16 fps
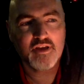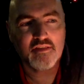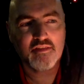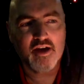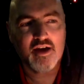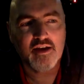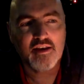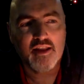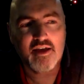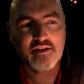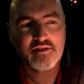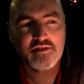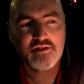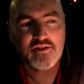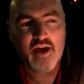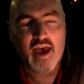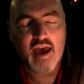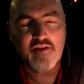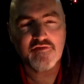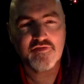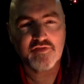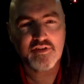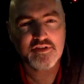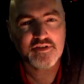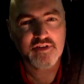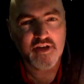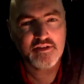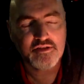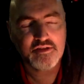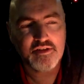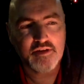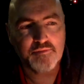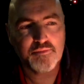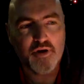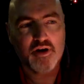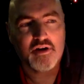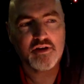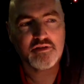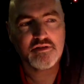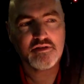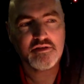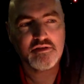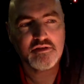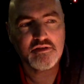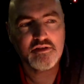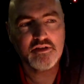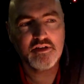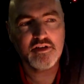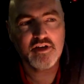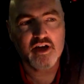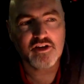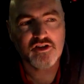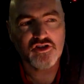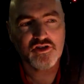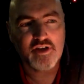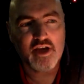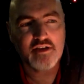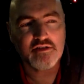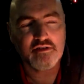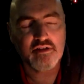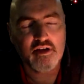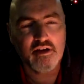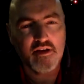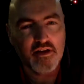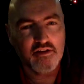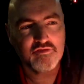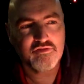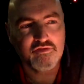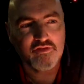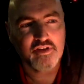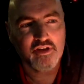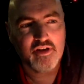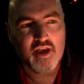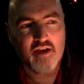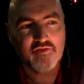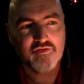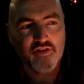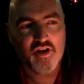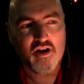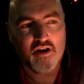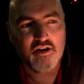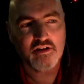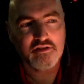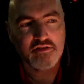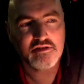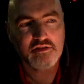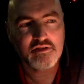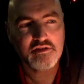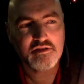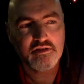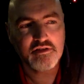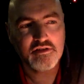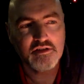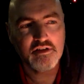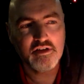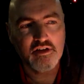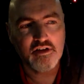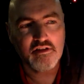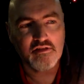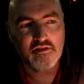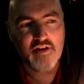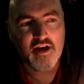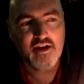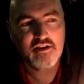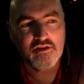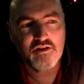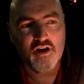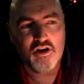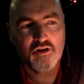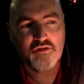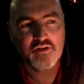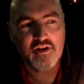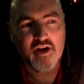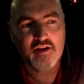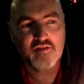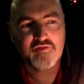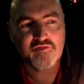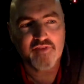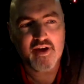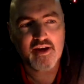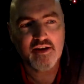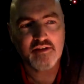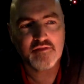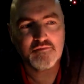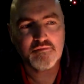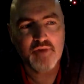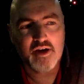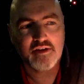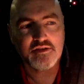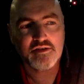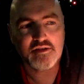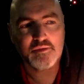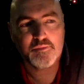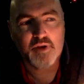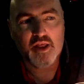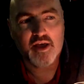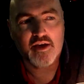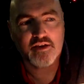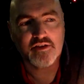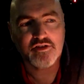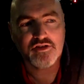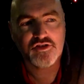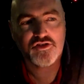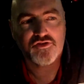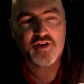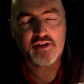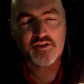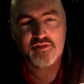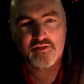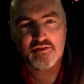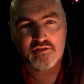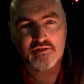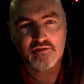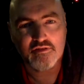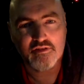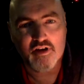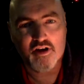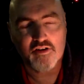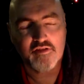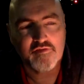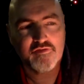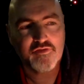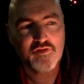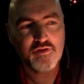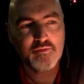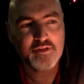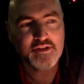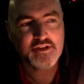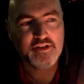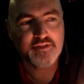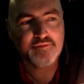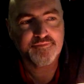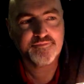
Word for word: Thy light to every sense impart, and shed thy love in every heart. Thine own unfailing might supply to strengthen our infirmity.